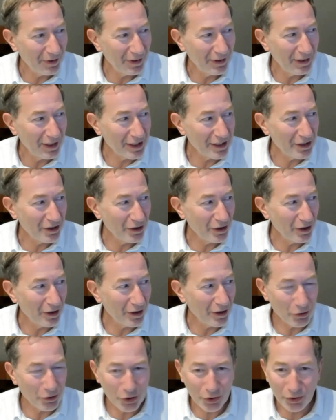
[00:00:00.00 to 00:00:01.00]
as
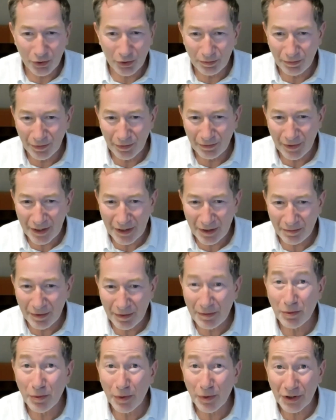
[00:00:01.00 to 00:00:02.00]
I'm sure most of the
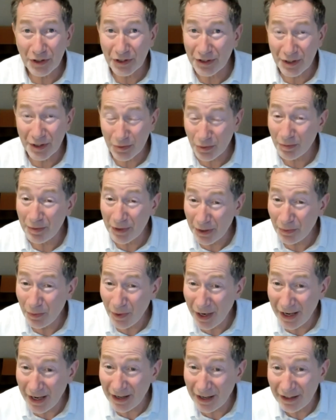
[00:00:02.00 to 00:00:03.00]
people watching this will be
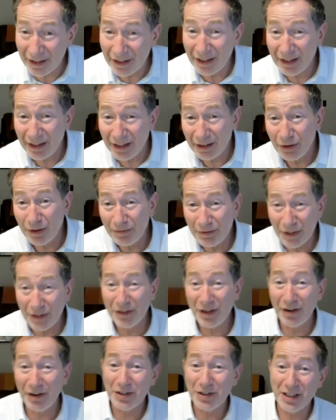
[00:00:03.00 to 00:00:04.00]
aware,
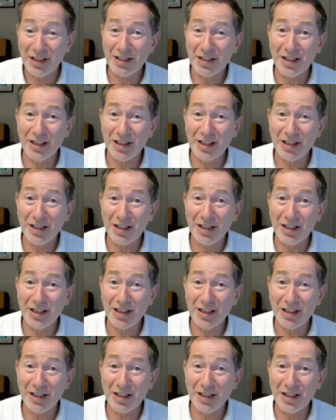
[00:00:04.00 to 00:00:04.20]
cryptocurrency has